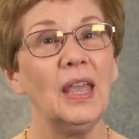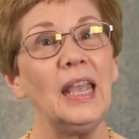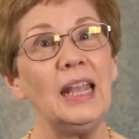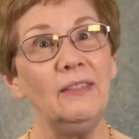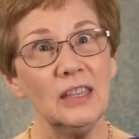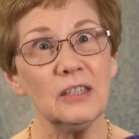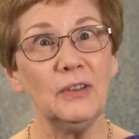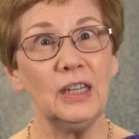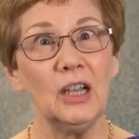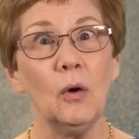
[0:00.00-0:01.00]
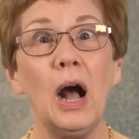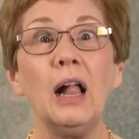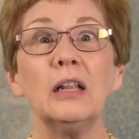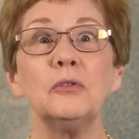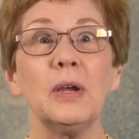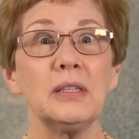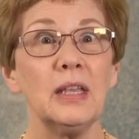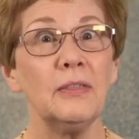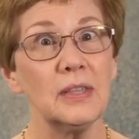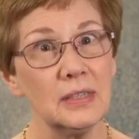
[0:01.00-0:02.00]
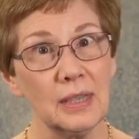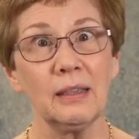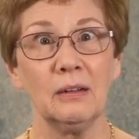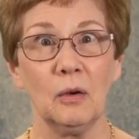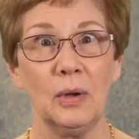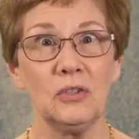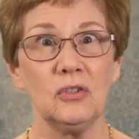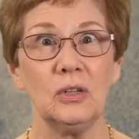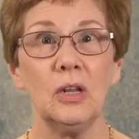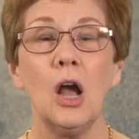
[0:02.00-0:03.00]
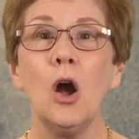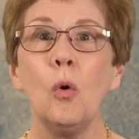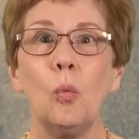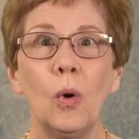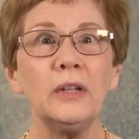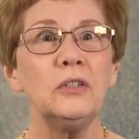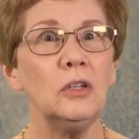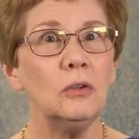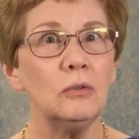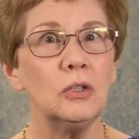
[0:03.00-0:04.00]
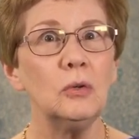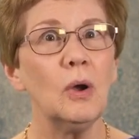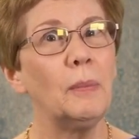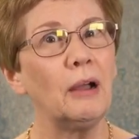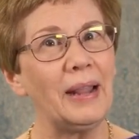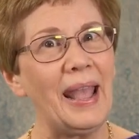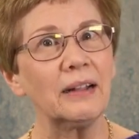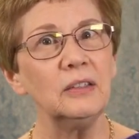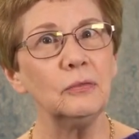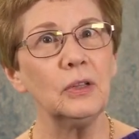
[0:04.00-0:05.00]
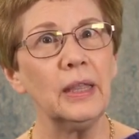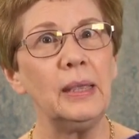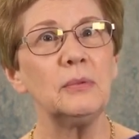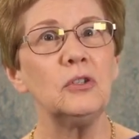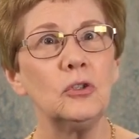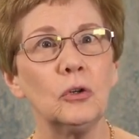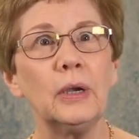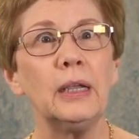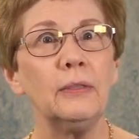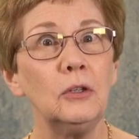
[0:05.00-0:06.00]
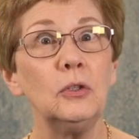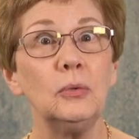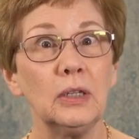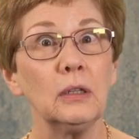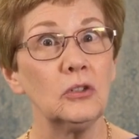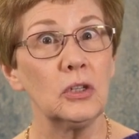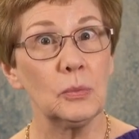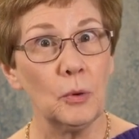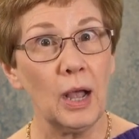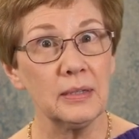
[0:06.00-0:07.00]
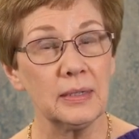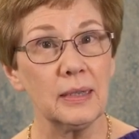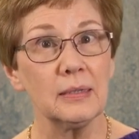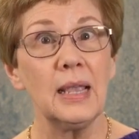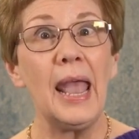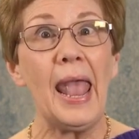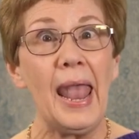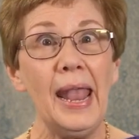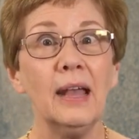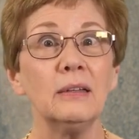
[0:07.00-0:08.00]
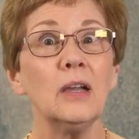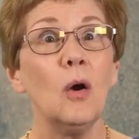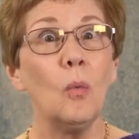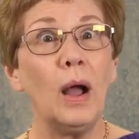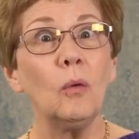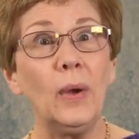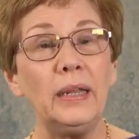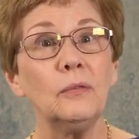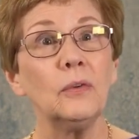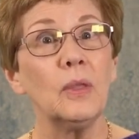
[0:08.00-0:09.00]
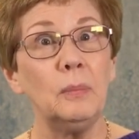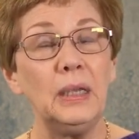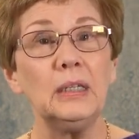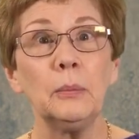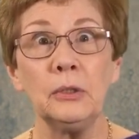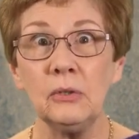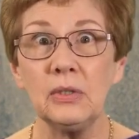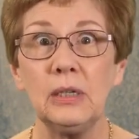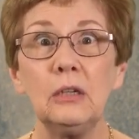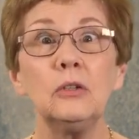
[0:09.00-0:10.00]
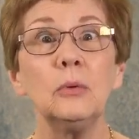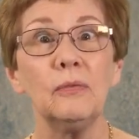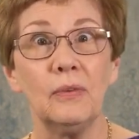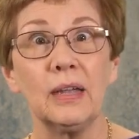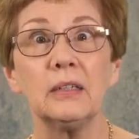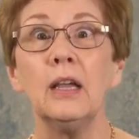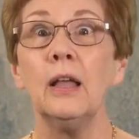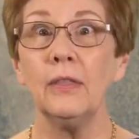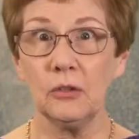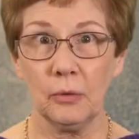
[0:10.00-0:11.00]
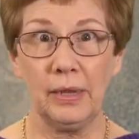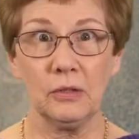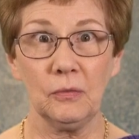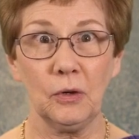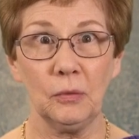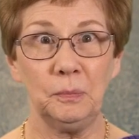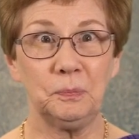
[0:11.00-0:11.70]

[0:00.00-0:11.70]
In this video, I'll address the second question. What do you do about active claims during the due diligence process and while waiting for the BWC to effect the transfer?